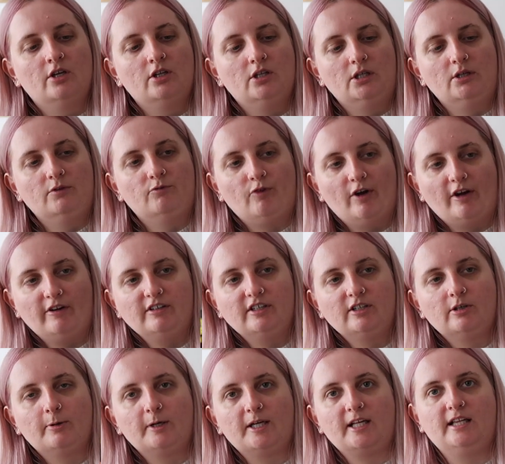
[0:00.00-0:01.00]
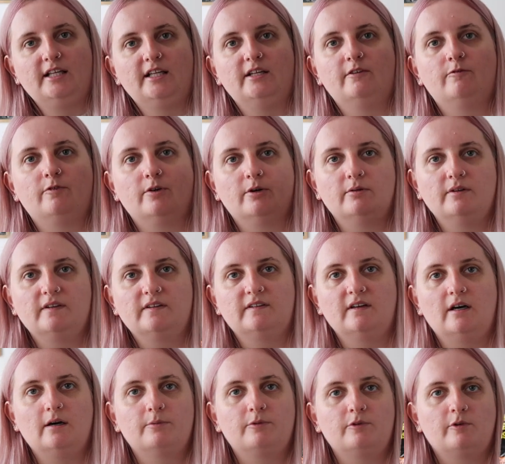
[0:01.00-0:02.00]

You very quickly fill this up,